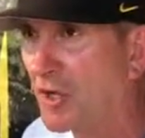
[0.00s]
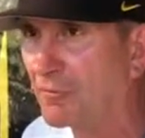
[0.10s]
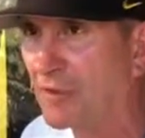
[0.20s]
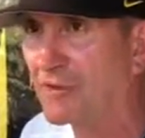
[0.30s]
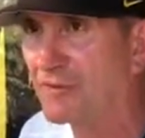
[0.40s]

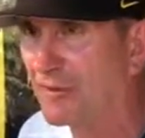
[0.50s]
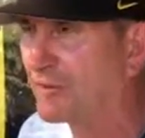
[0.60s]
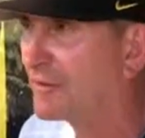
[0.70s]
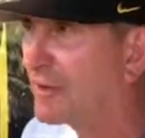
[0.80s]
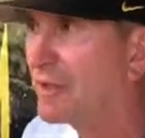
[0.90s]
confidence,
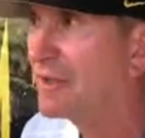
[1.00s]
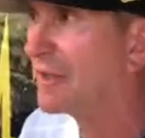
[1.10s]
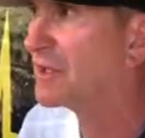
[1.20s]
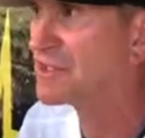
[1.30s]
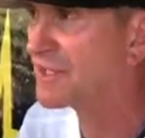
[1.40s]
and
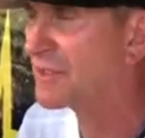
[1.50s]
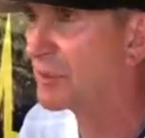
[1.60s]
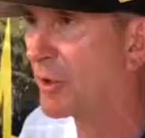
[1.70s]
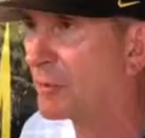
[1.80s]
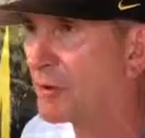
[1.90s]
he's seeing
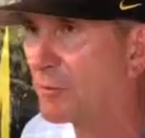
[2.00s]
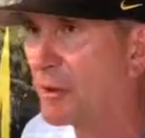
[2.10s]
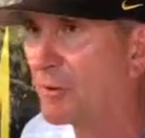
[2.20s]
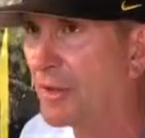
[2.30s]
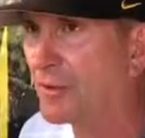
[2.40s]
the ball really
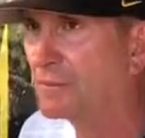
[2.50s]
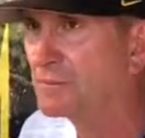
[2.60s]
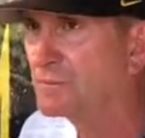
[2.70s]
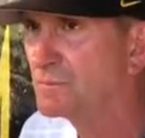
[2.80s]
well now.